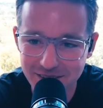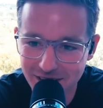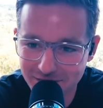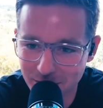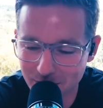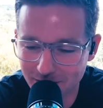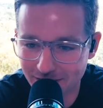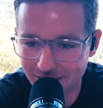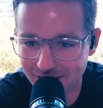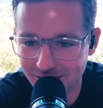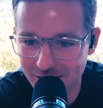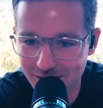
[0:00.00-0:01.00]
chat
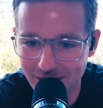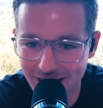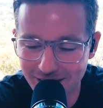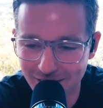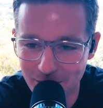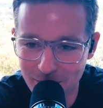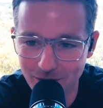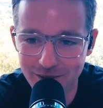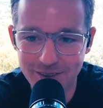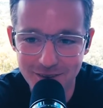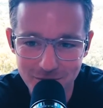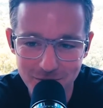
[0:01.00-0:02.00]
gpt ai bot
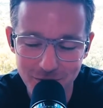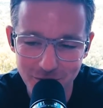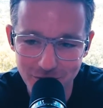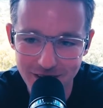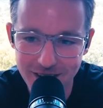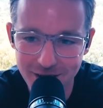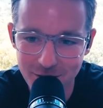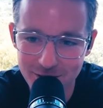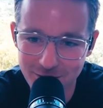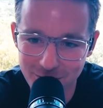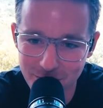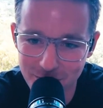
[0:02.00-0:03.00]
for all the uh,
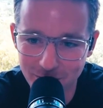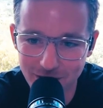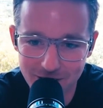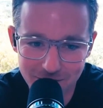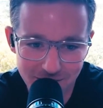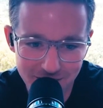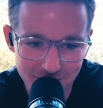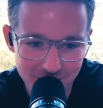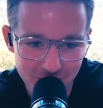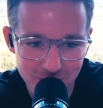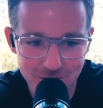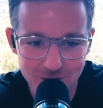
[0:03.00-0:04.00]
questions that people have and then i'll
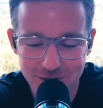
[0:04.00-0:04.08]
just